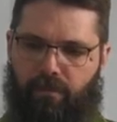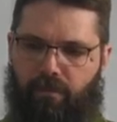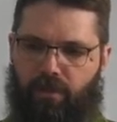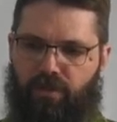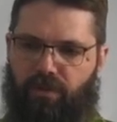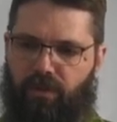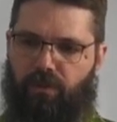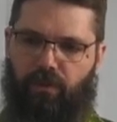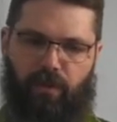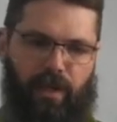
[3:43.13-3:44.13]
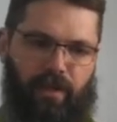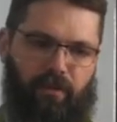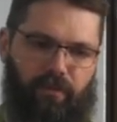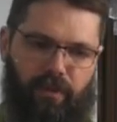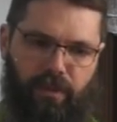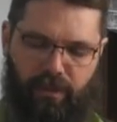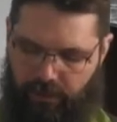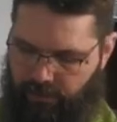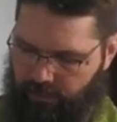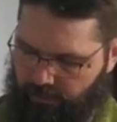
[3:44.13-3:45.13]
Those of you who have
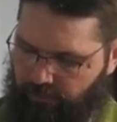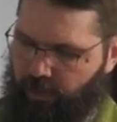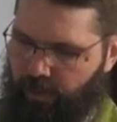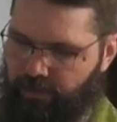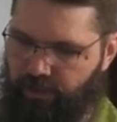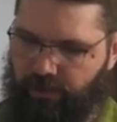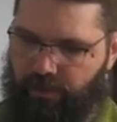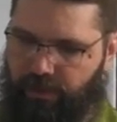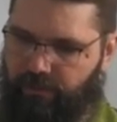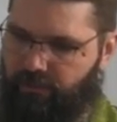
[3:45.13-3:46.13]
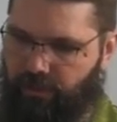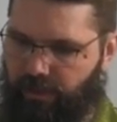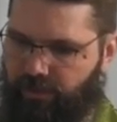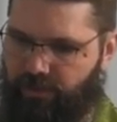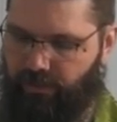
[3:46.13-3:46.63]
farms know that, well, there's